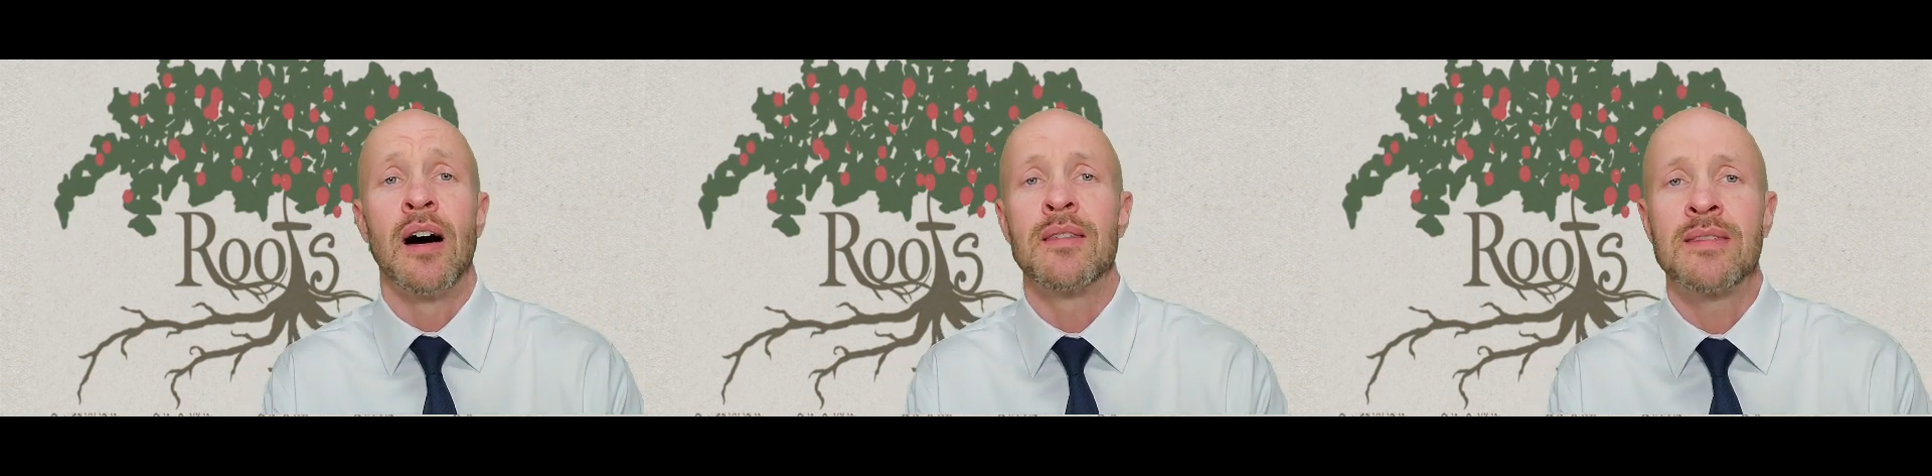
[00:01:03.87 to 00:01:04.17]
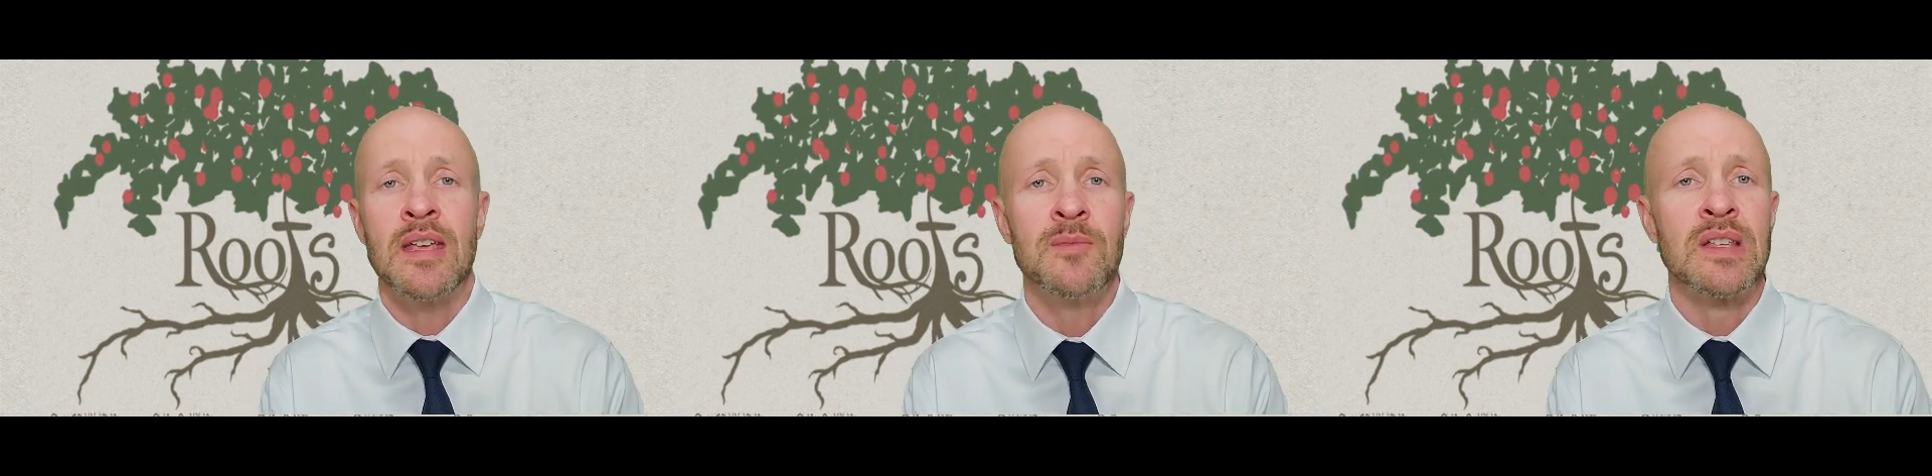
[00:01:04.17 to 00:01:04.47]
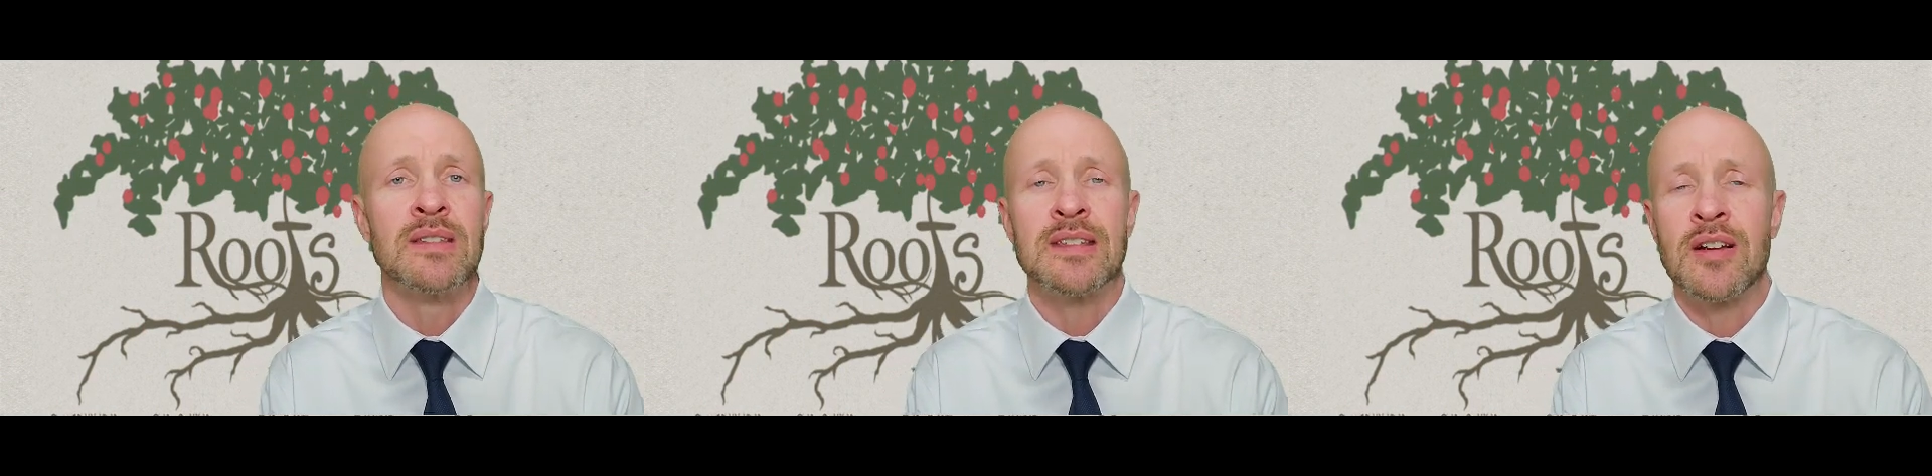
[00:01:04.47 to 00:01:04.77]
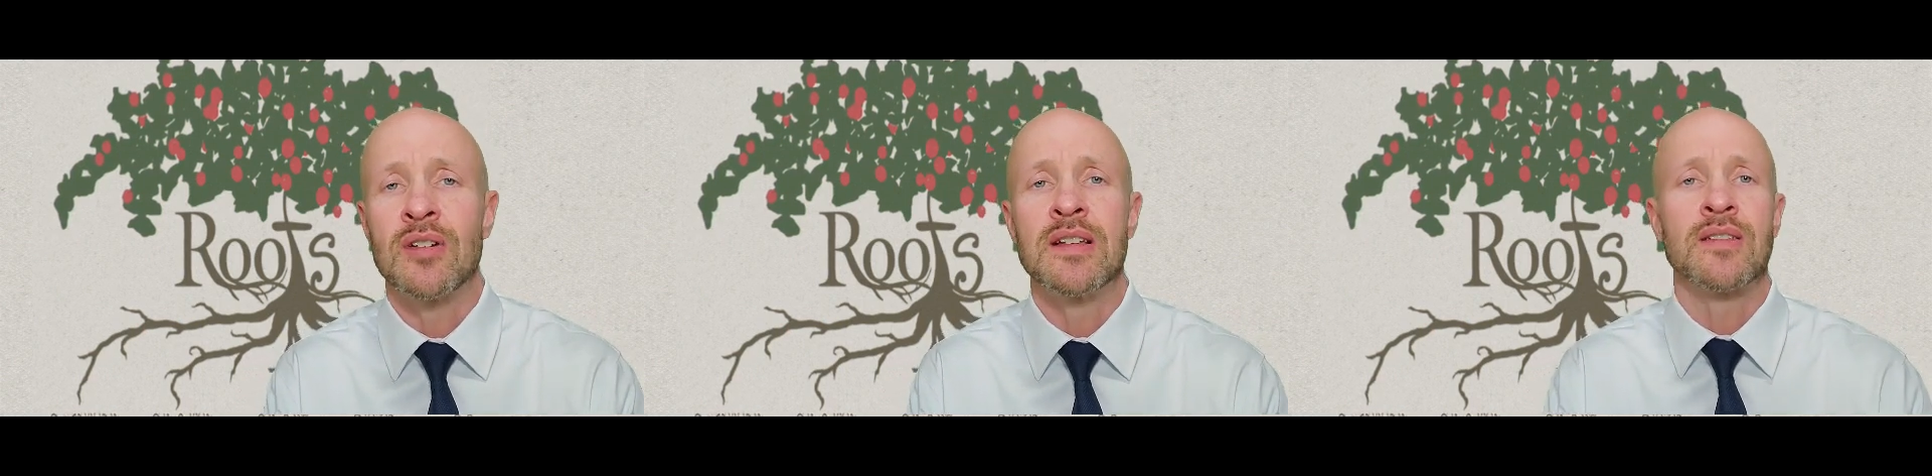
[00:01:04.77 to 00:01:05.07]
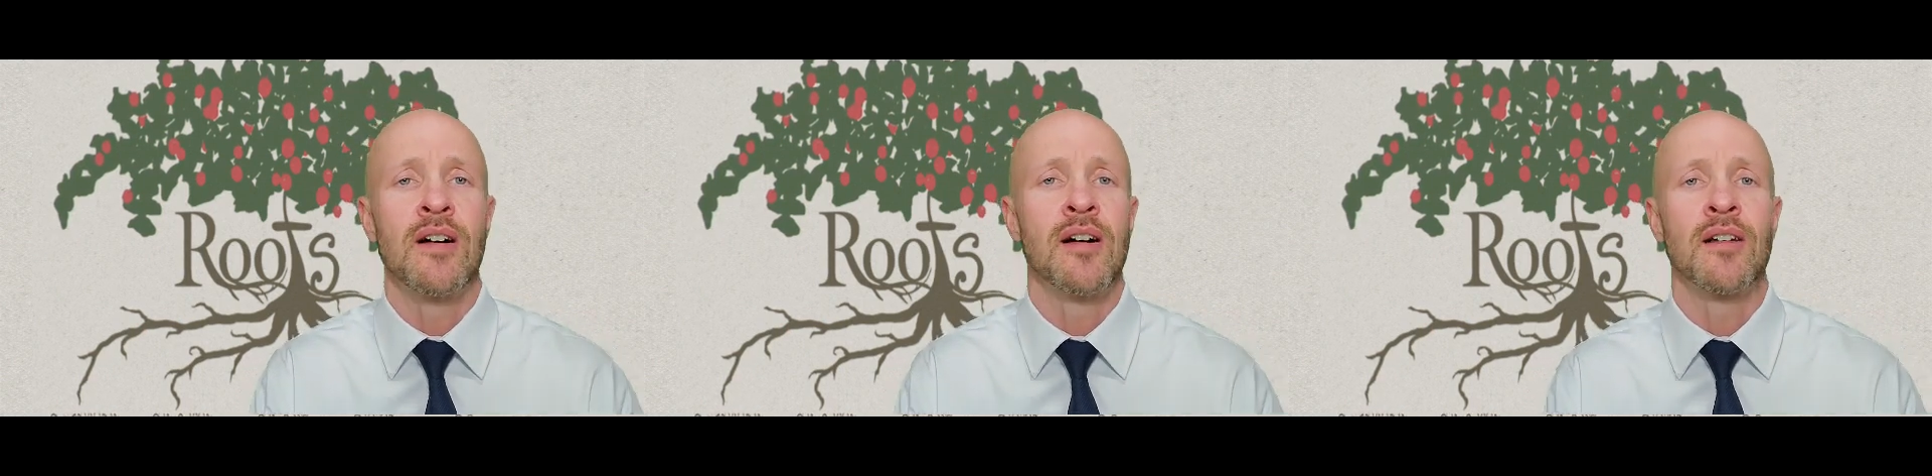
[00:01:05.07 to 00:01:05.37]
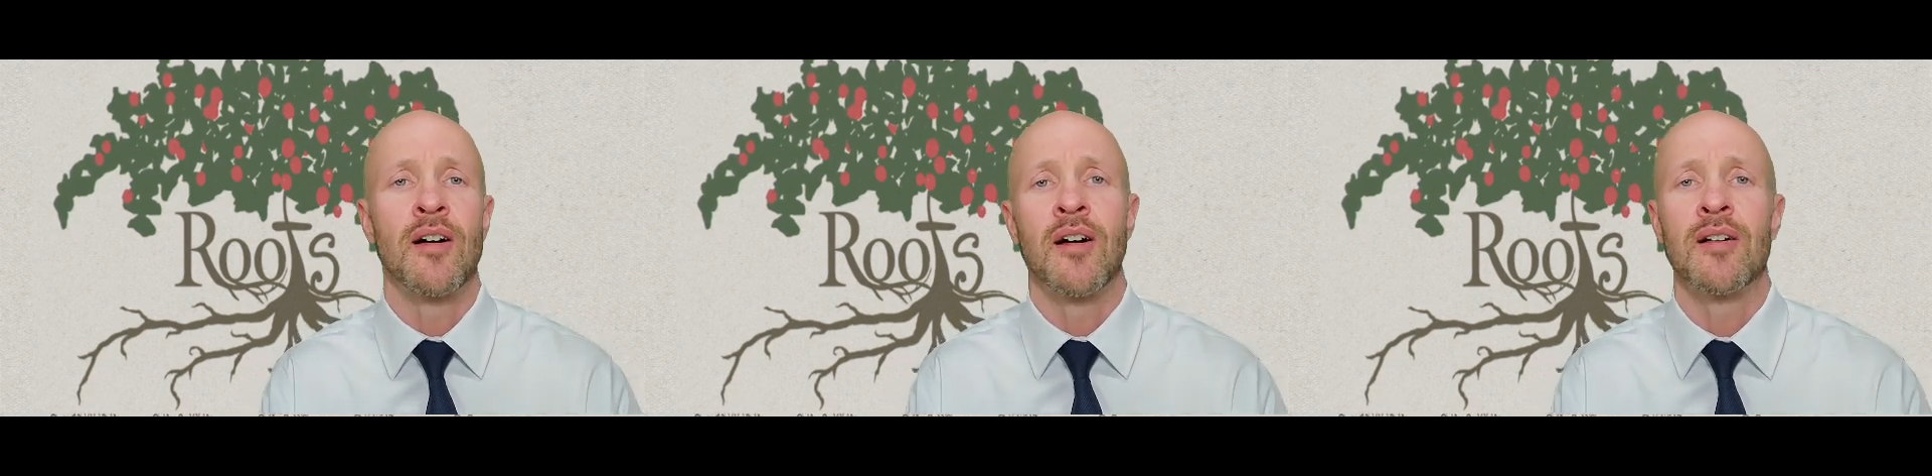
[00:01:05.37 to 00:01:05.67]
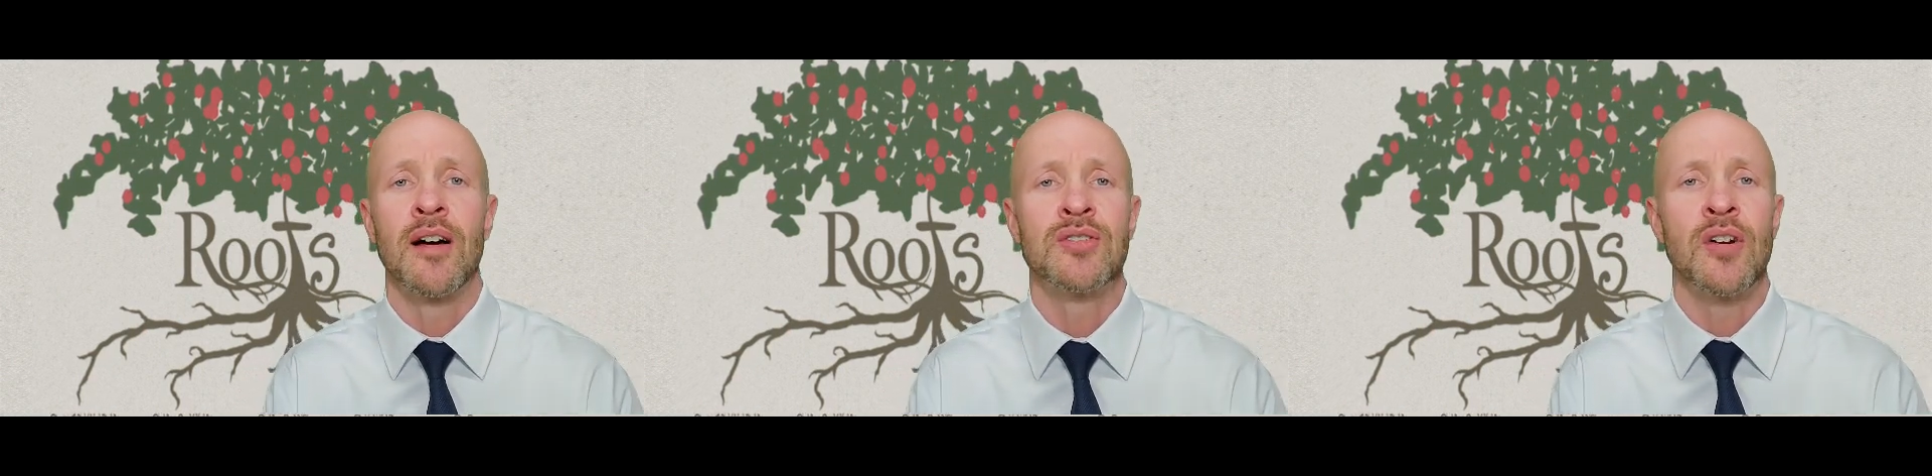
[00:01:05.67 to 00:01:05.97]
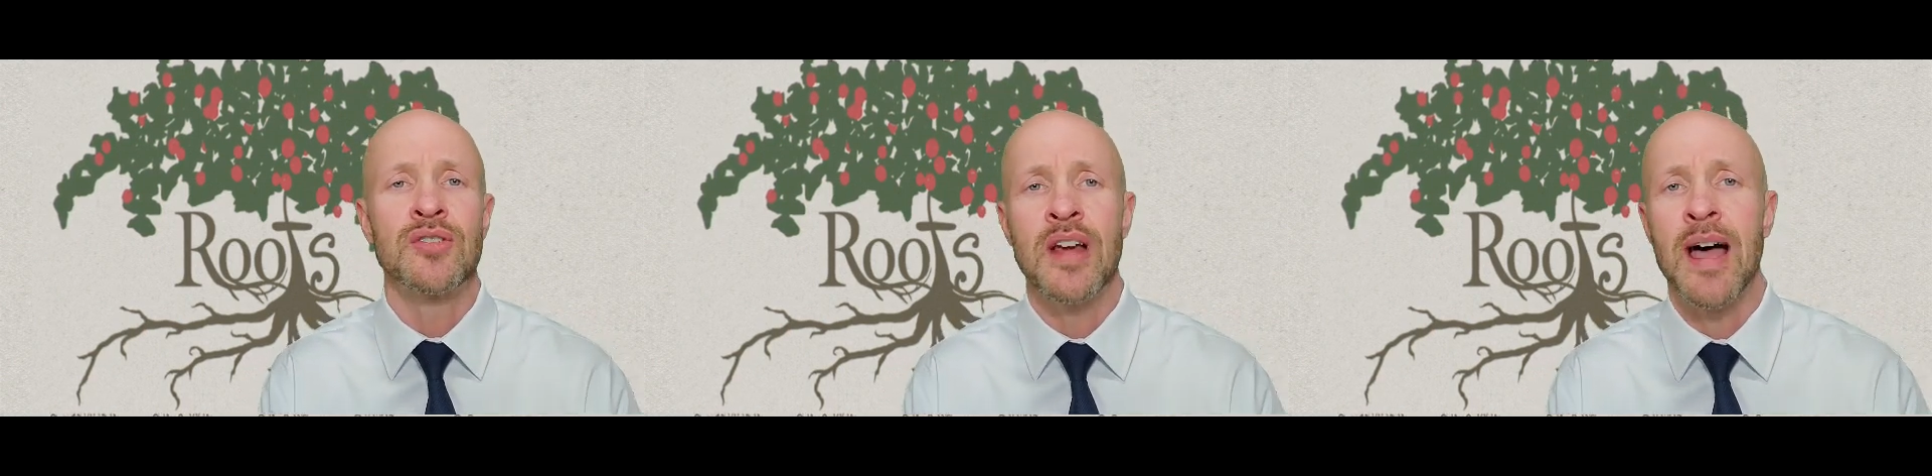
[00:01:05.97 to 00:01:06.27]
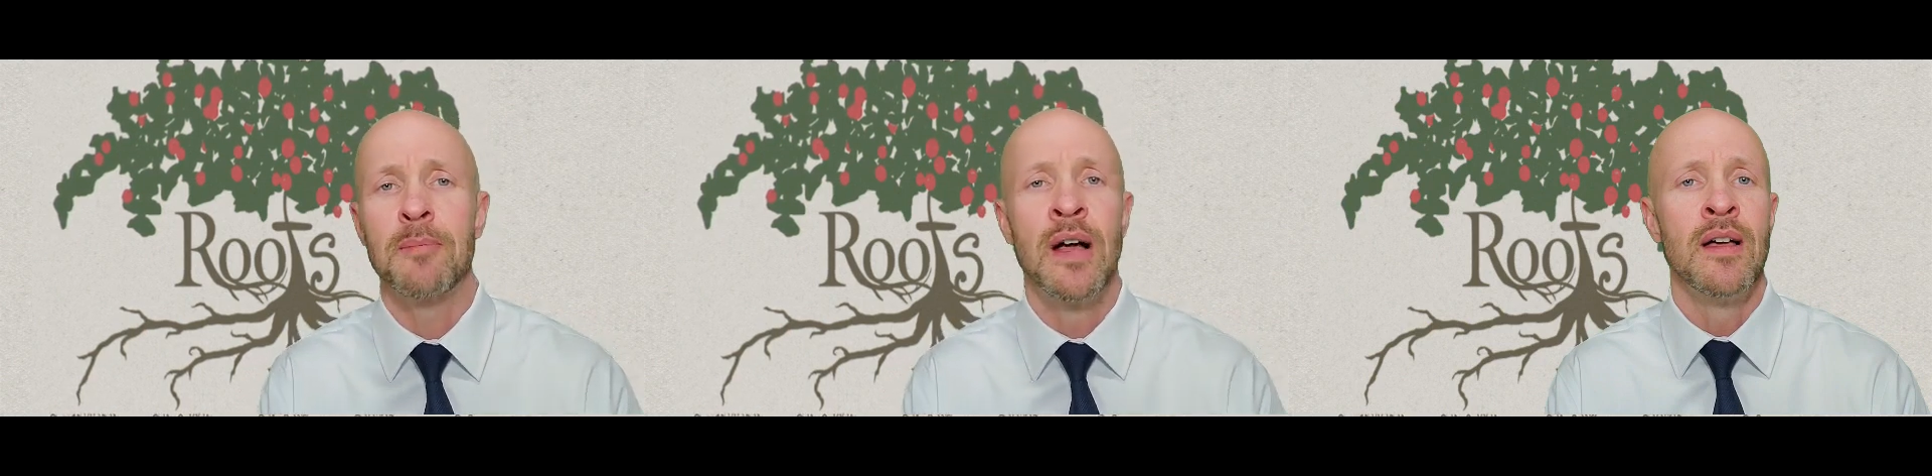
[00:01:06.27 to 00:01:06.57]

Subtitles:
themes and series on our church app